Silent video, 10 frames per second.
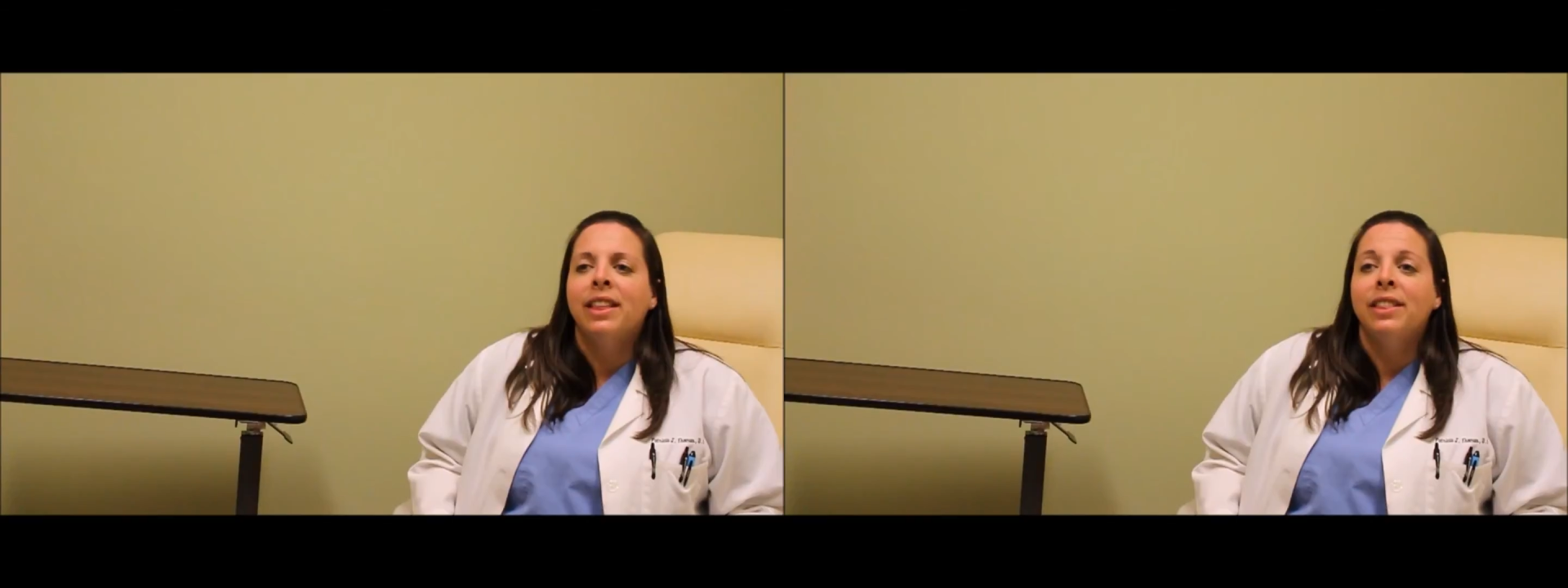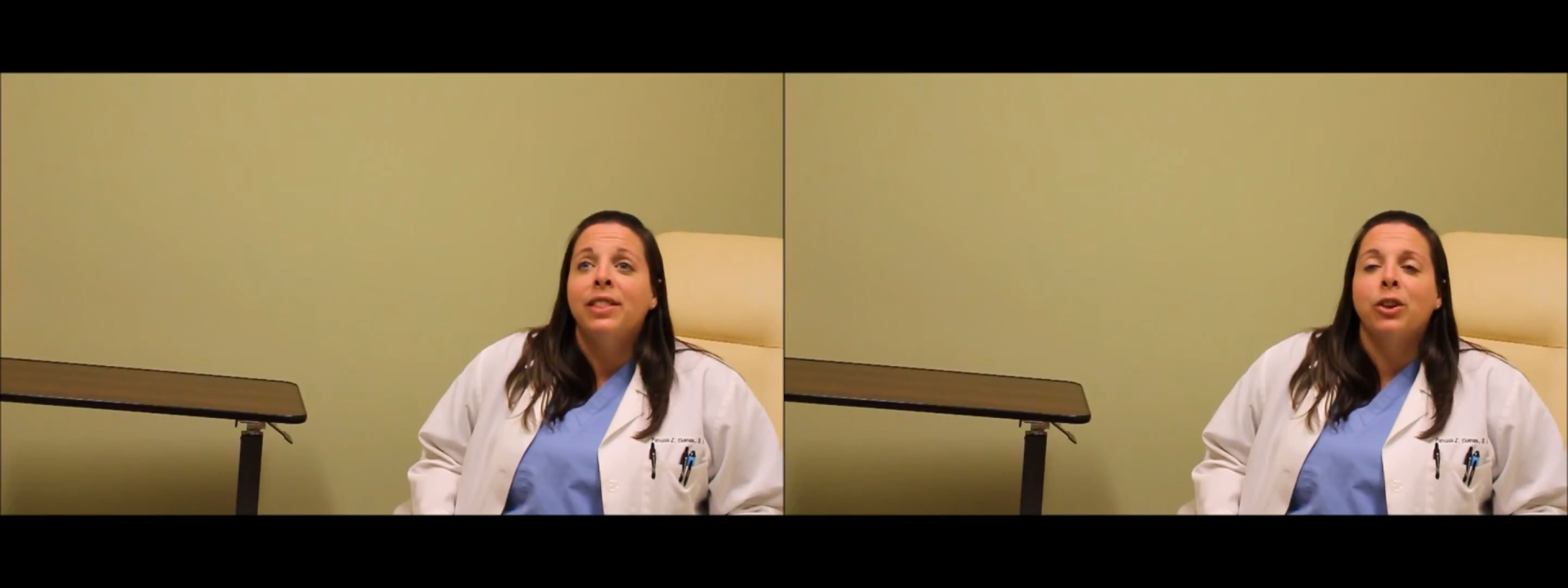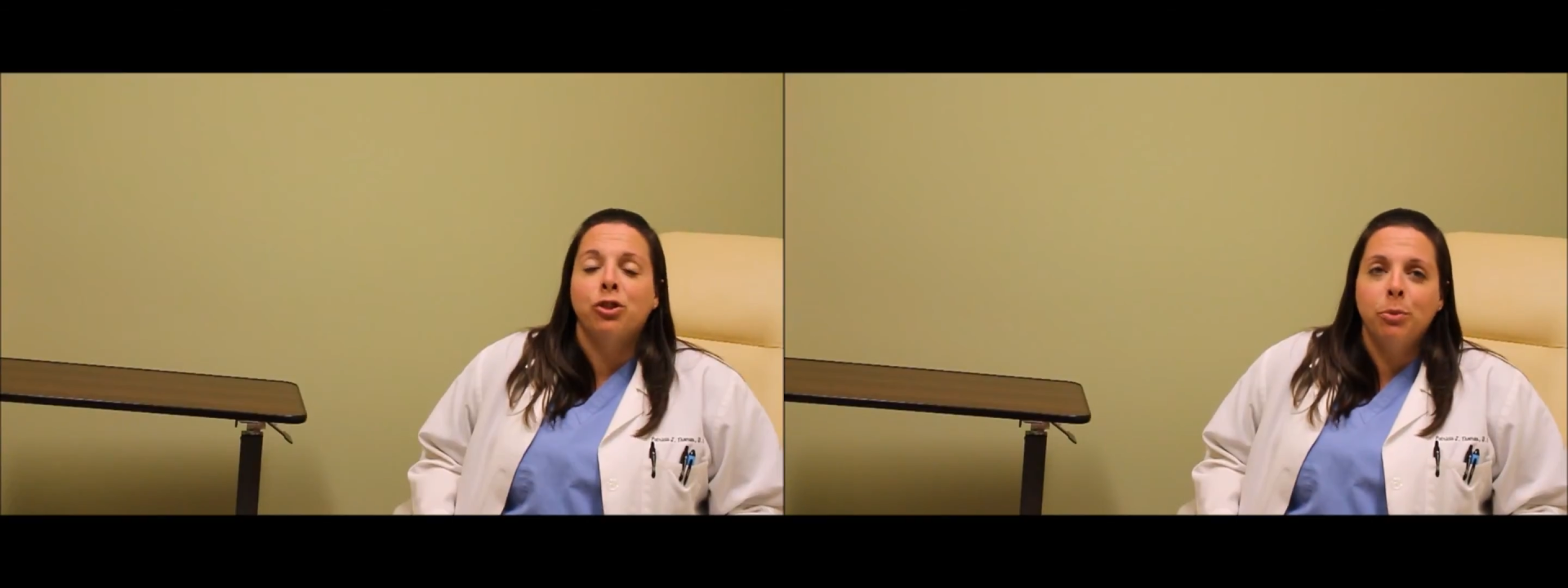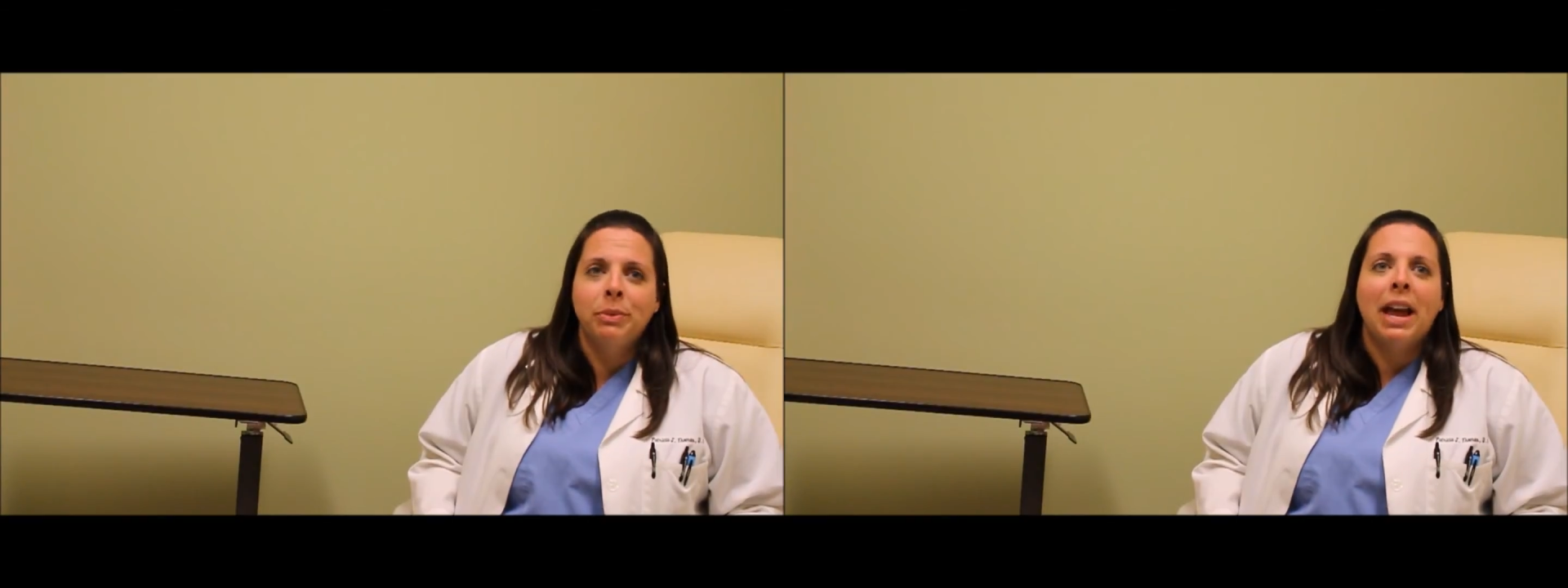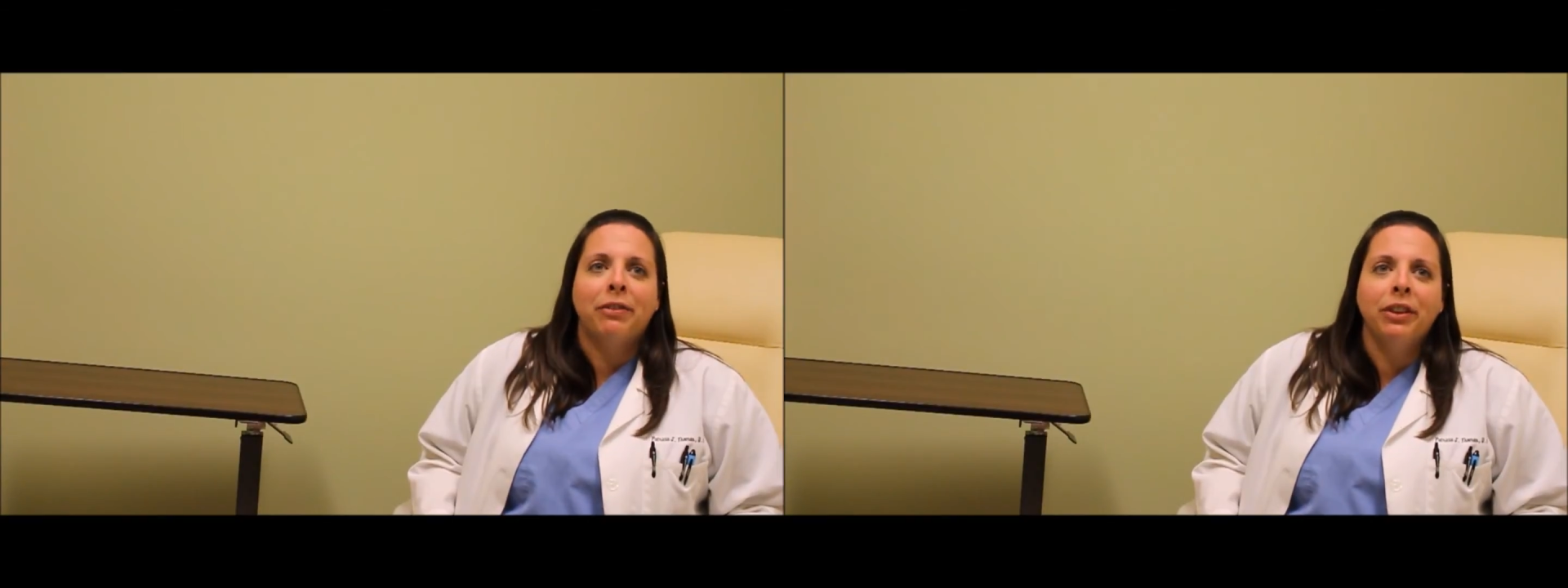that there
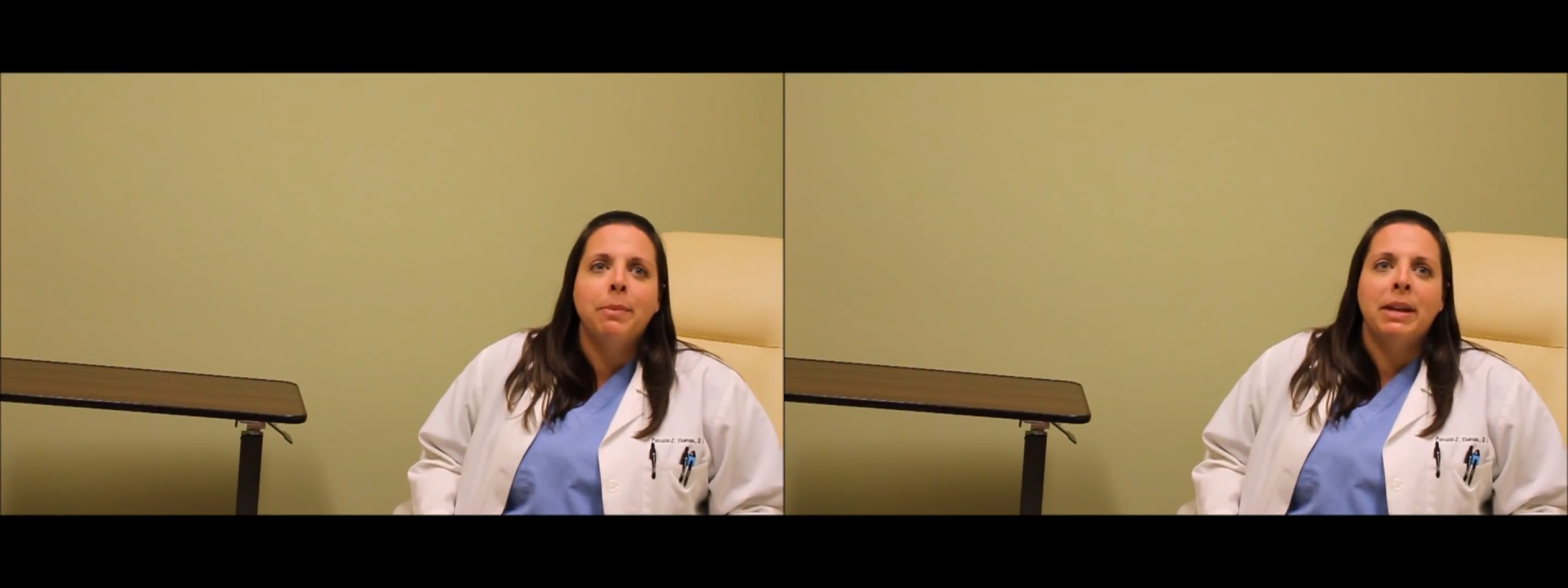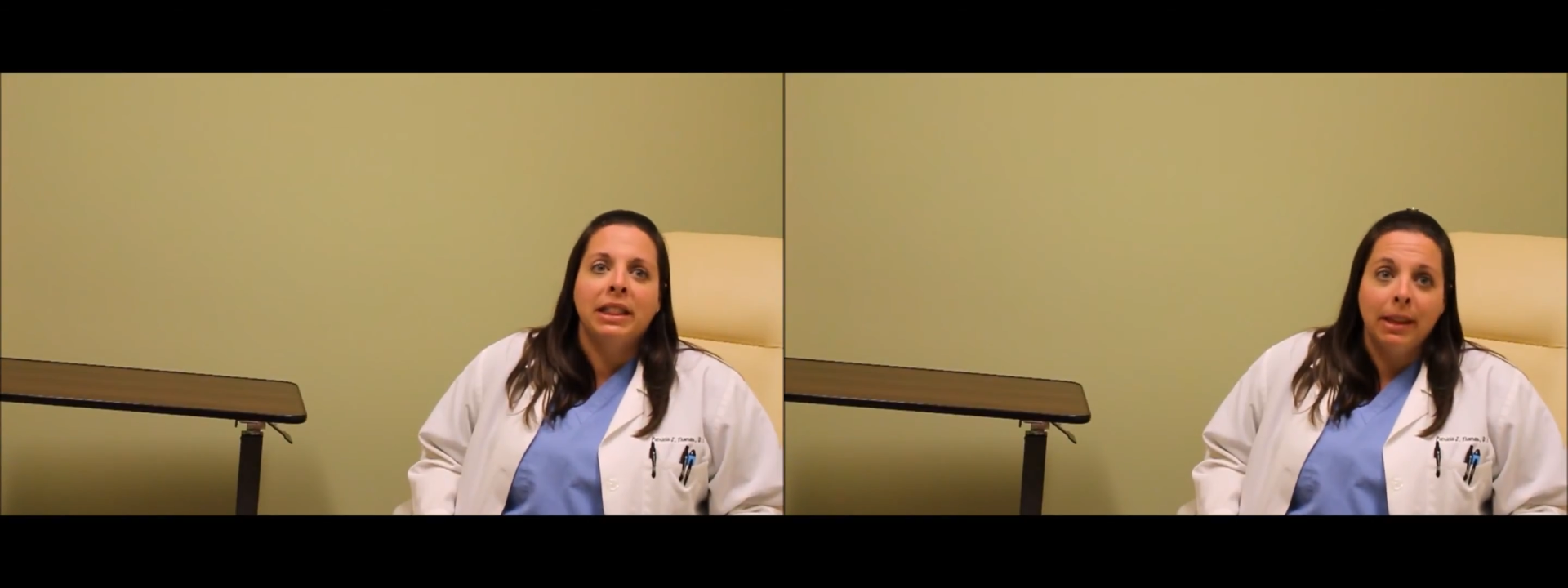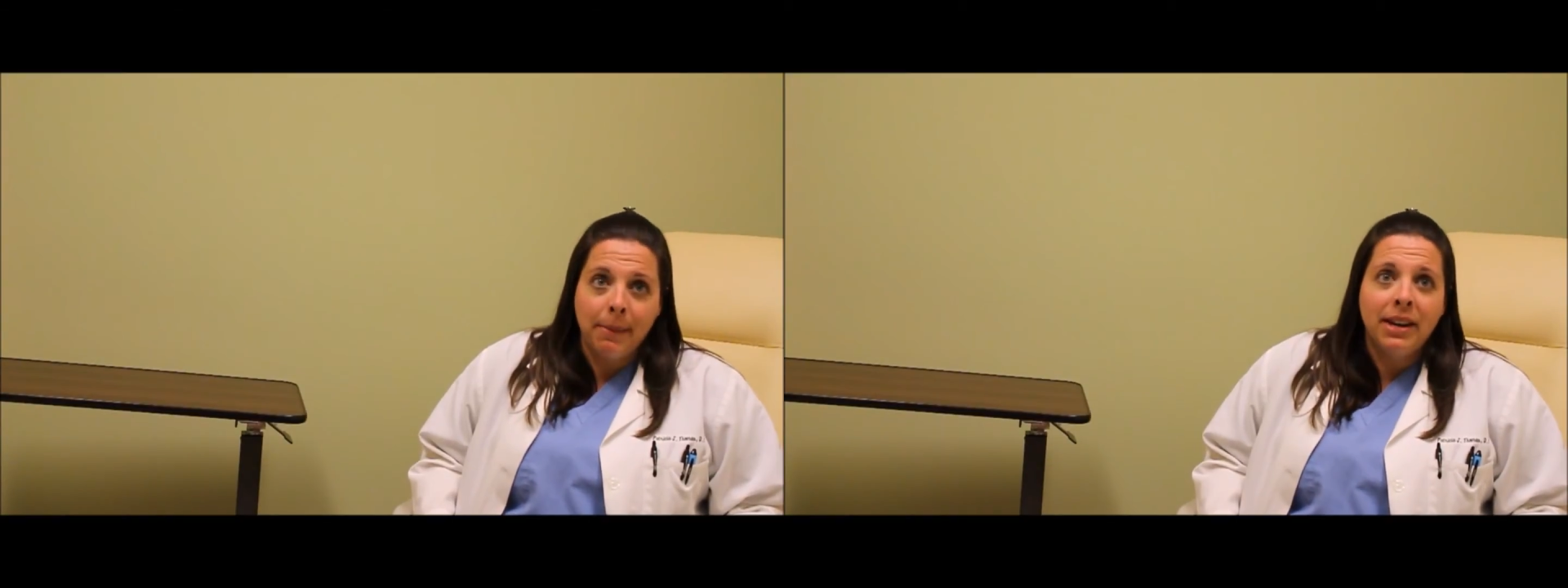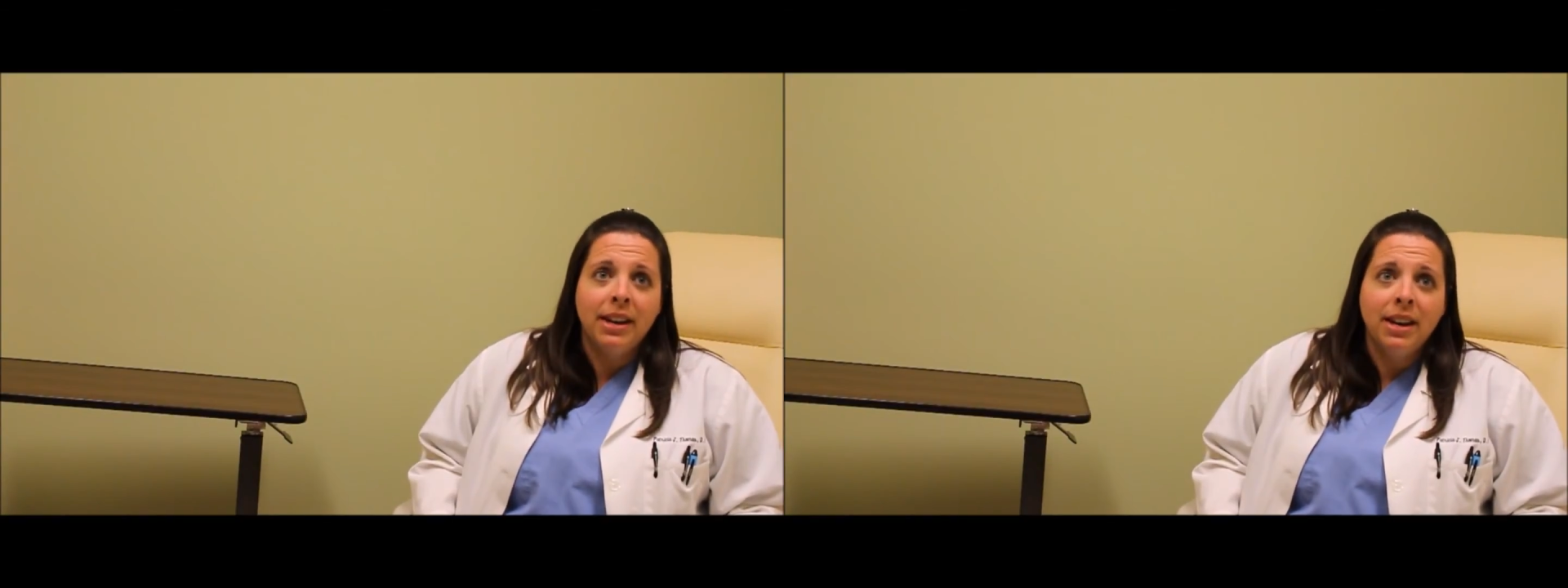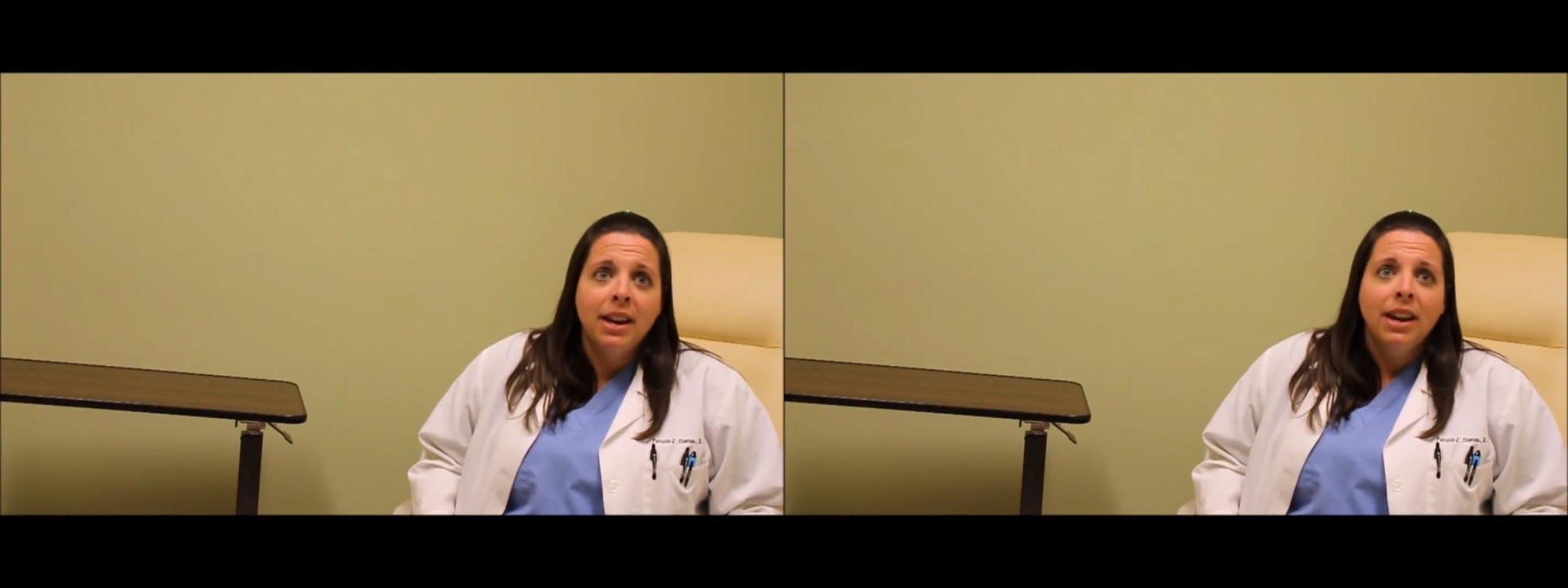should definitely be
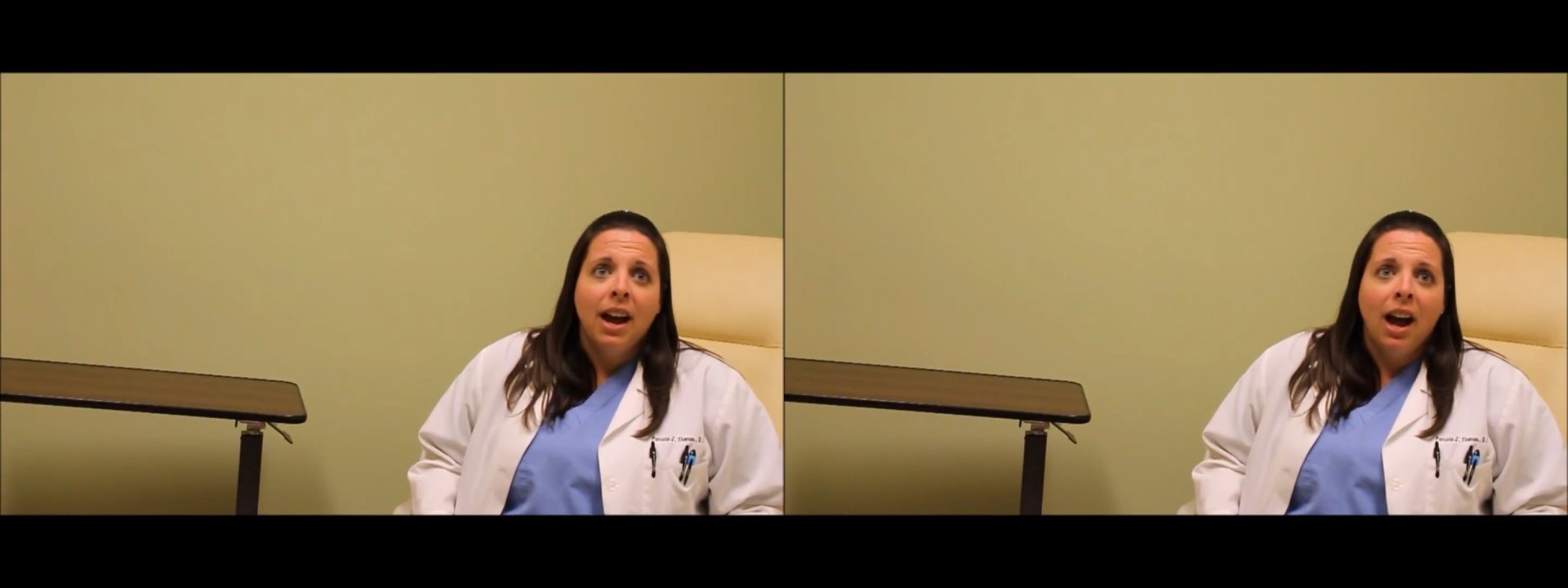limited